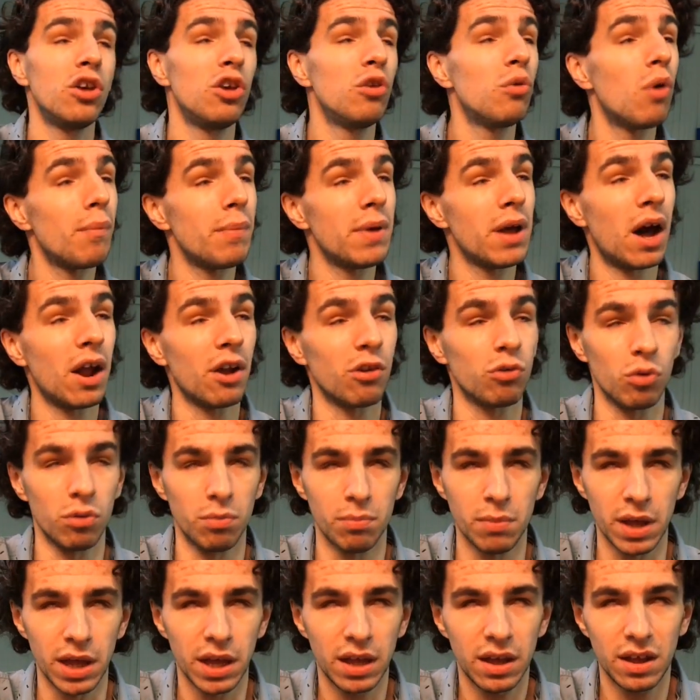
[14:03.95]
You won't be honest
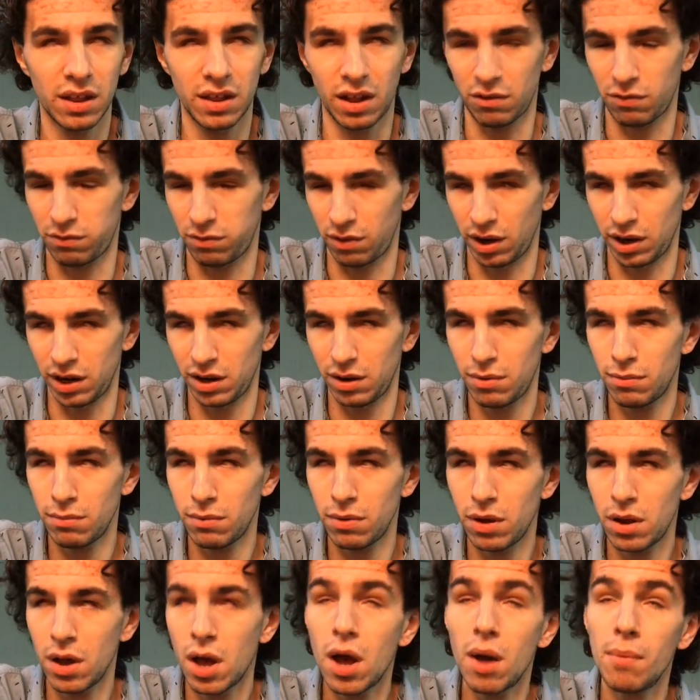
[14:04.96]
with me, and that's fine.
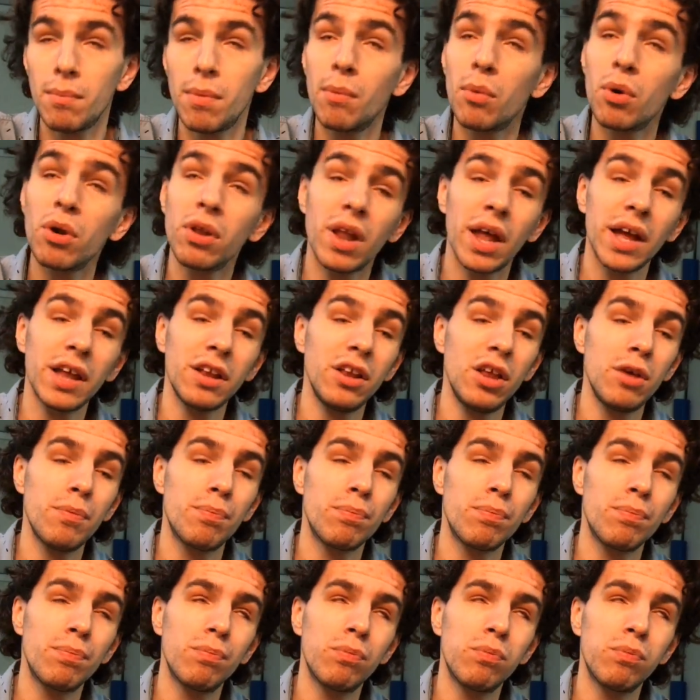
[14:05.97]
But more than likely,
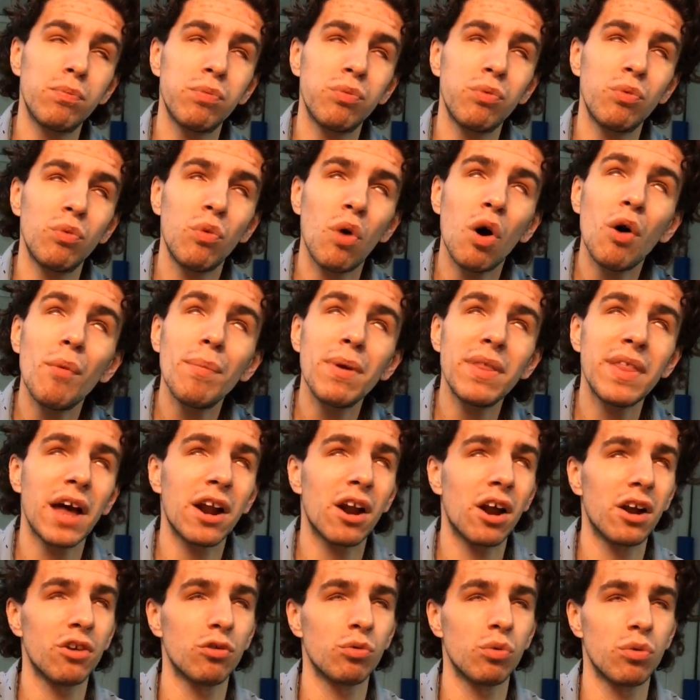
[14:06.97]
you won't be
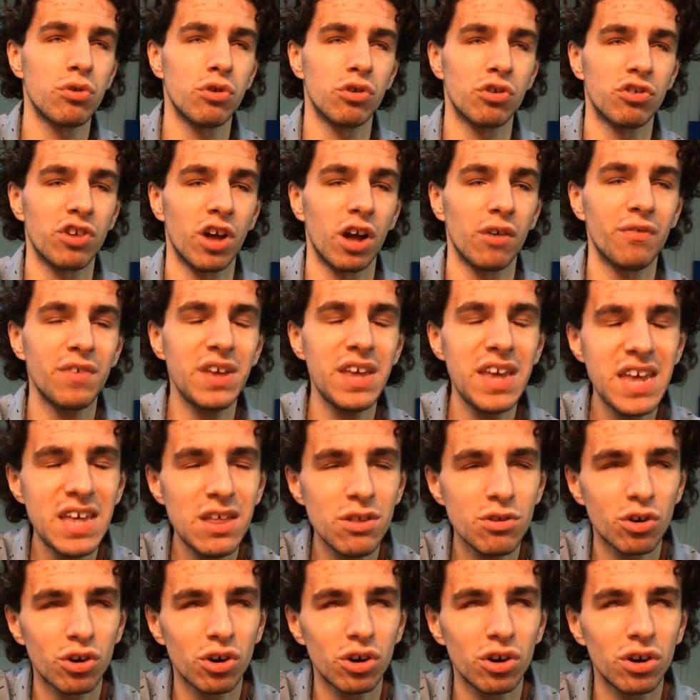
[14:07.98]
that honest with yourself
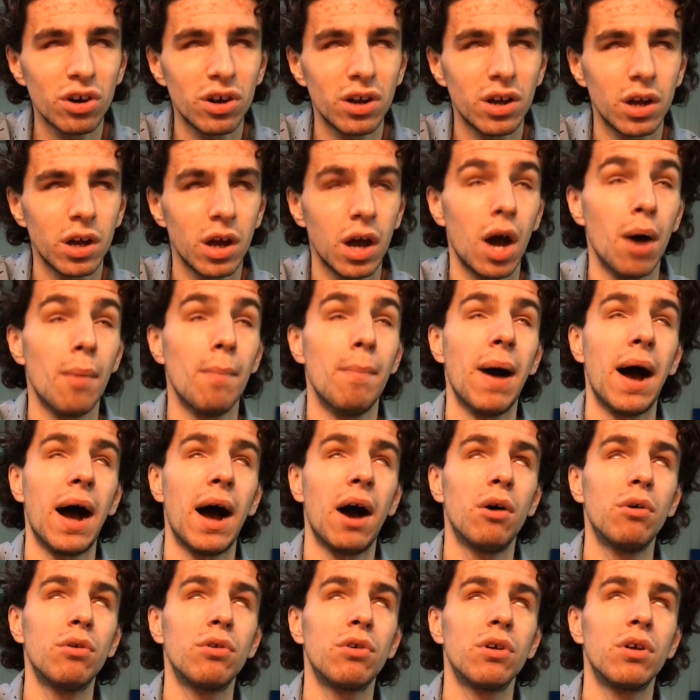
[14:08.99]
either
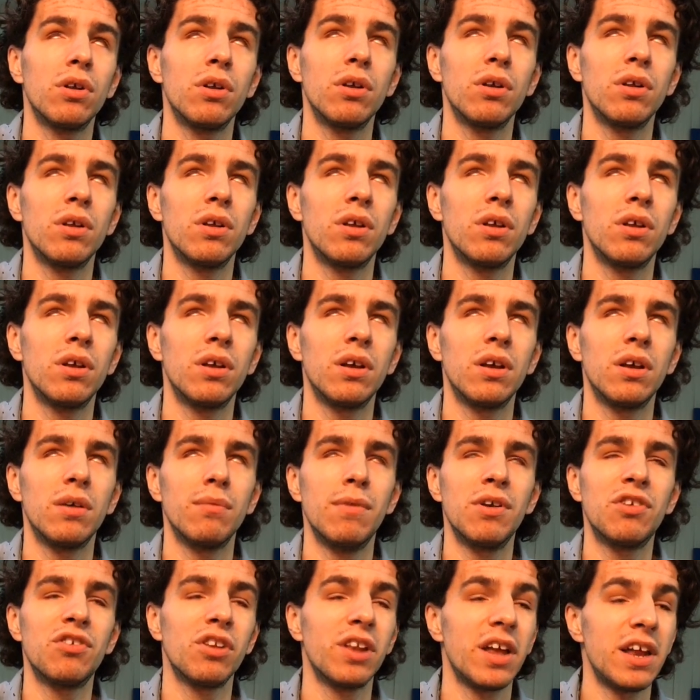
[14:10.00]
about
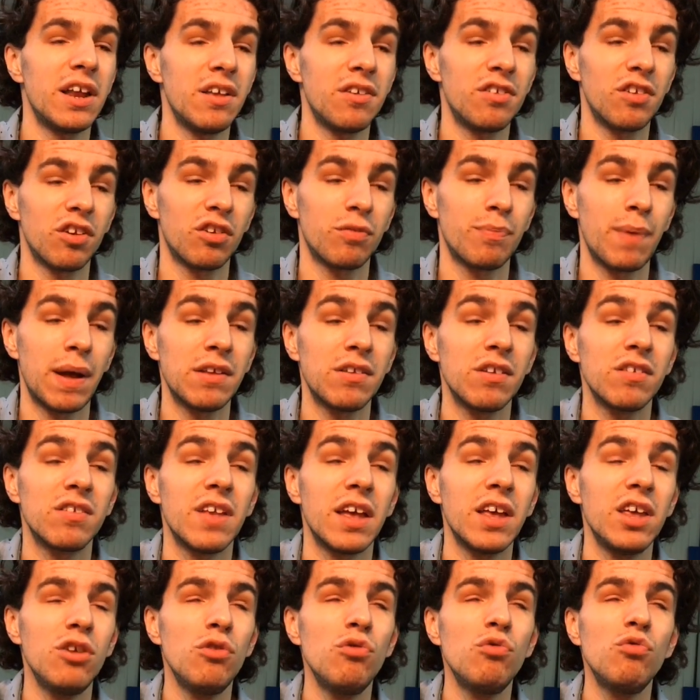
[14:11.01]
miscellaneous
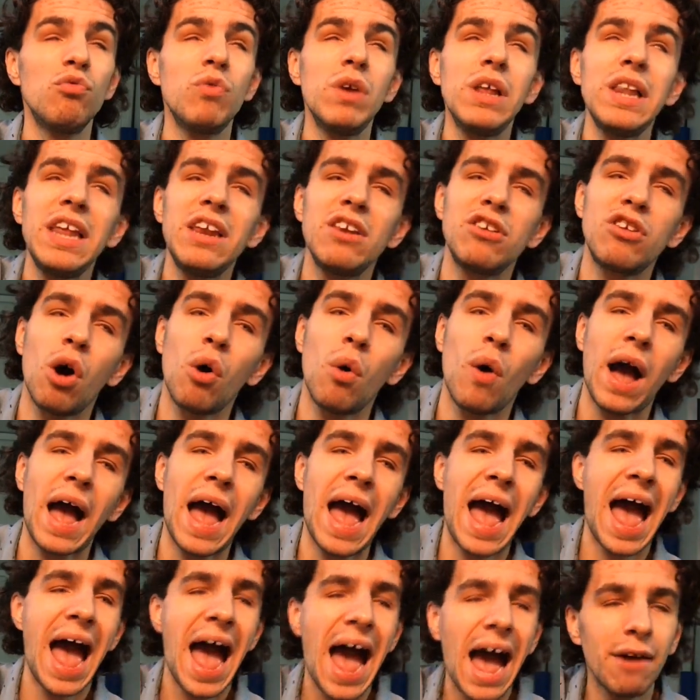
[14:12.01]
expenses that you really don't
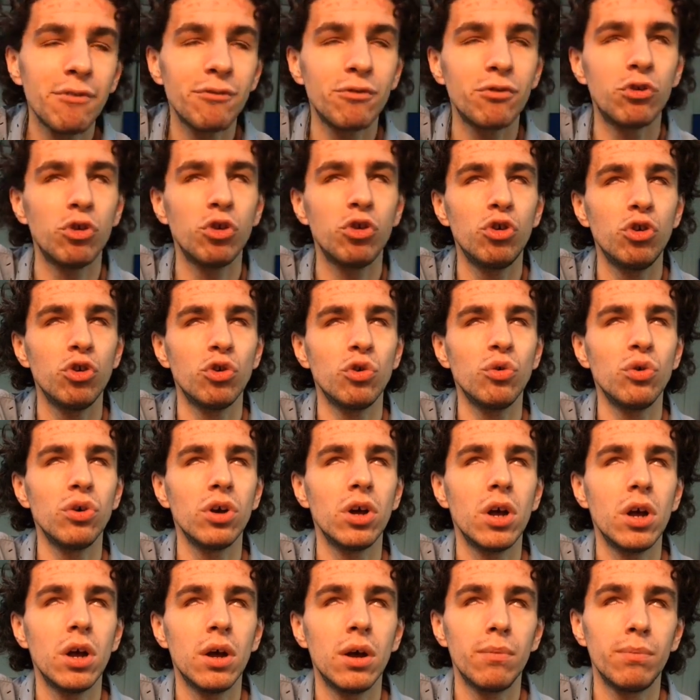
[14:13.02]
have to
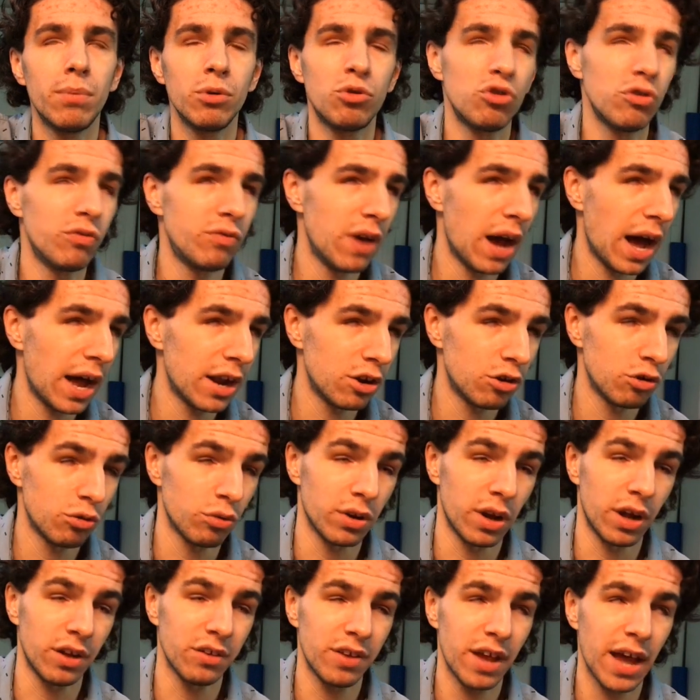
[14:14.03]
do, but you've gotten
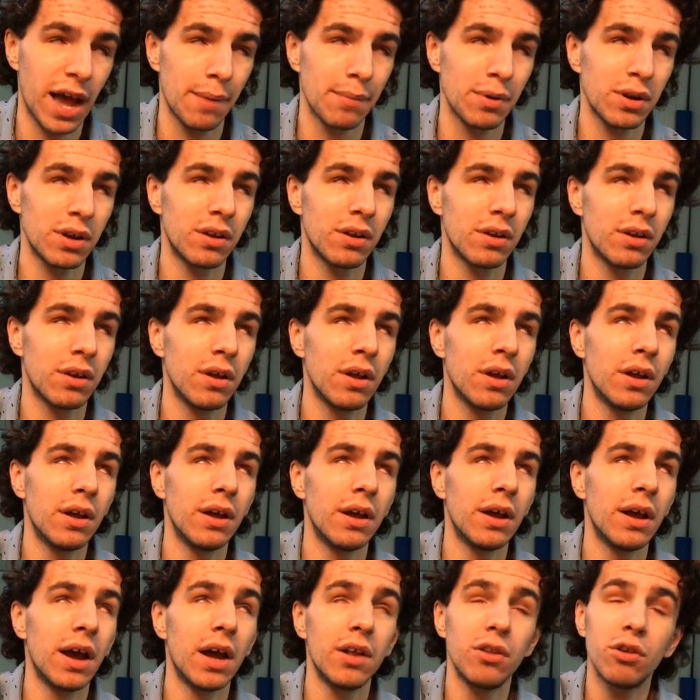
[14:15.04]
into a nice habit.
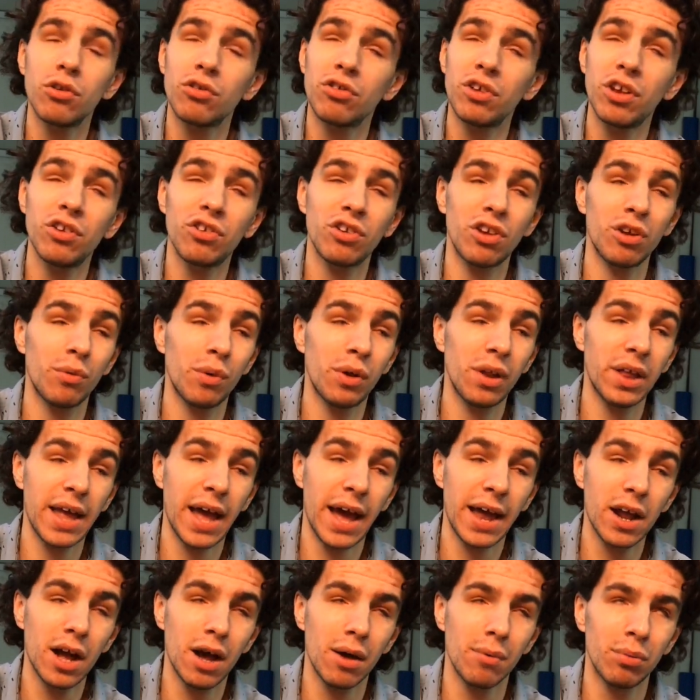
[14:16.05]
And those things can
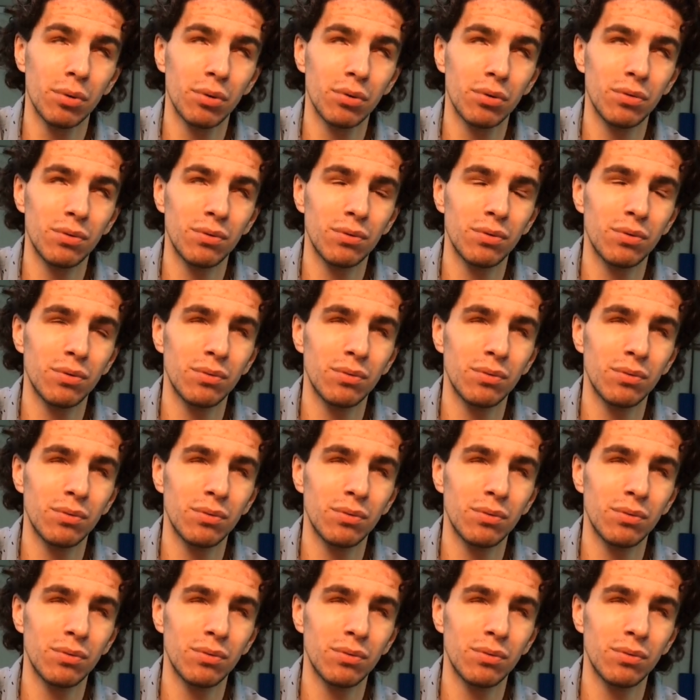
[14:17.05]
really add up.